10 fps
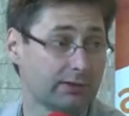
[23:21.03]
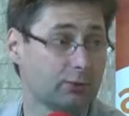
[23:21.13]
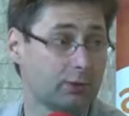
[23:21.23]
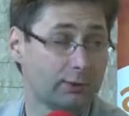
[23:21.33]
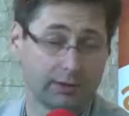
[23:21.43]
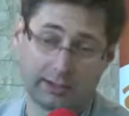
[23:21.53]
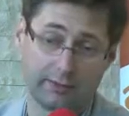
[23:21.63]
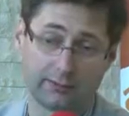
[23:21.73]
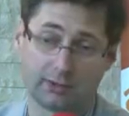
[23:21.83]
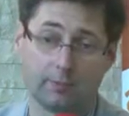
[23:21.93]
growing, and
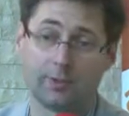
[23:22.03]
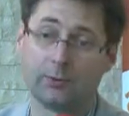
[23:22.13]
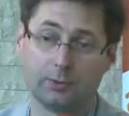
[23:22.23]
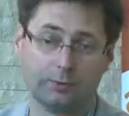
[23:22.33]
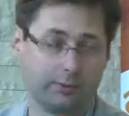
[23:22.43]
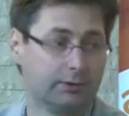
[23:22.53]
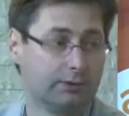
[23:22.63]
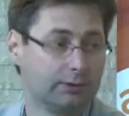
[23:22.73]
every company will be